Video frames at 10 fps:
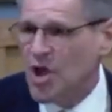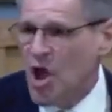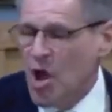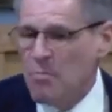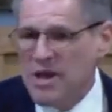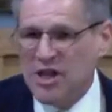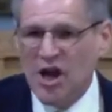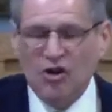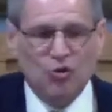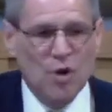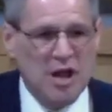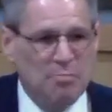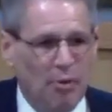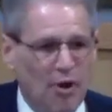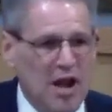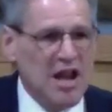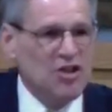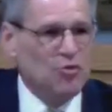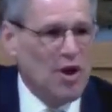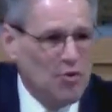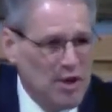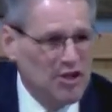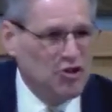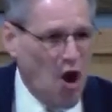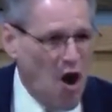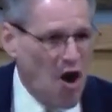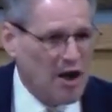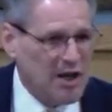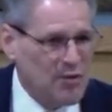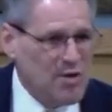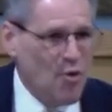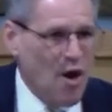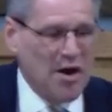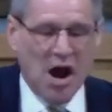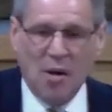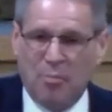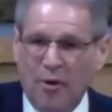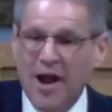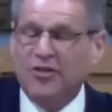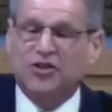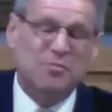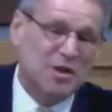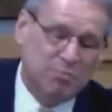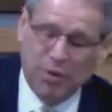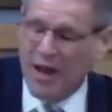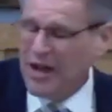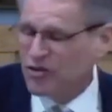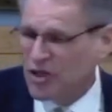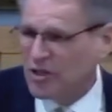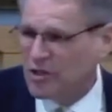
because we breathe when we talk and we want our breath to be pleasant.